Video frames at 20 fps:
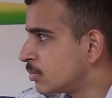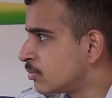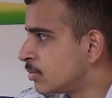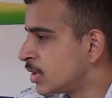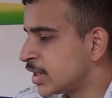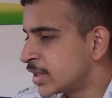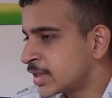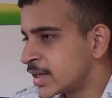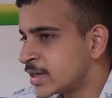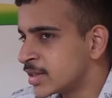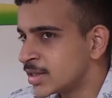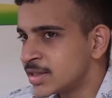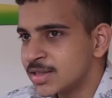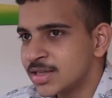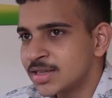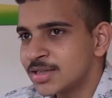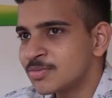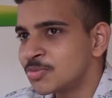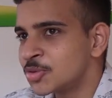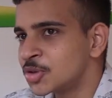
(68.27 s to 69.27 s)
militant, he
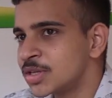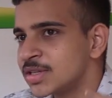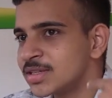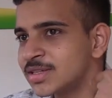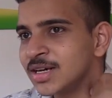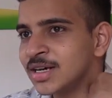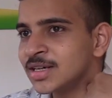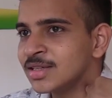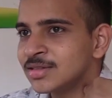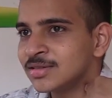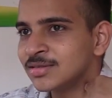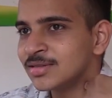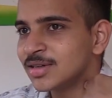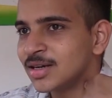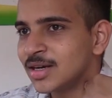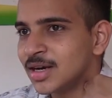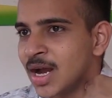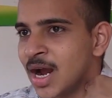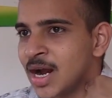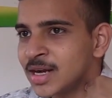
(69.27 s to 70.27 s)
just put his gun
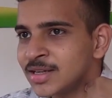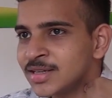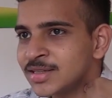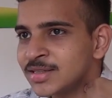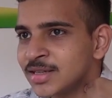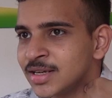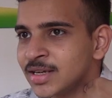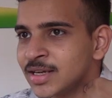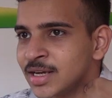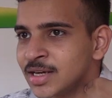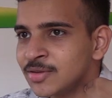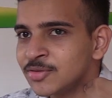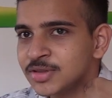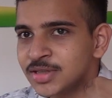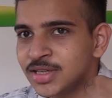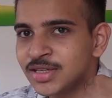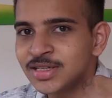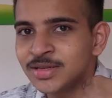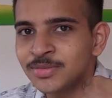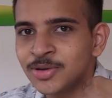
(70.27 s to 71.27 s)
at his neck and he
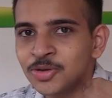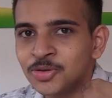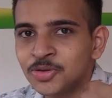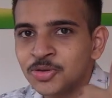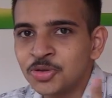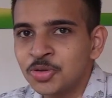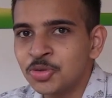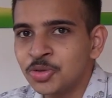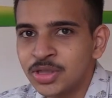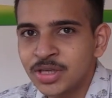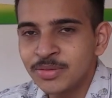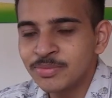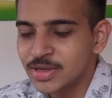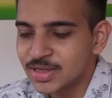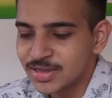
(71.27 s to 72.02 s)
was just about to shoot him,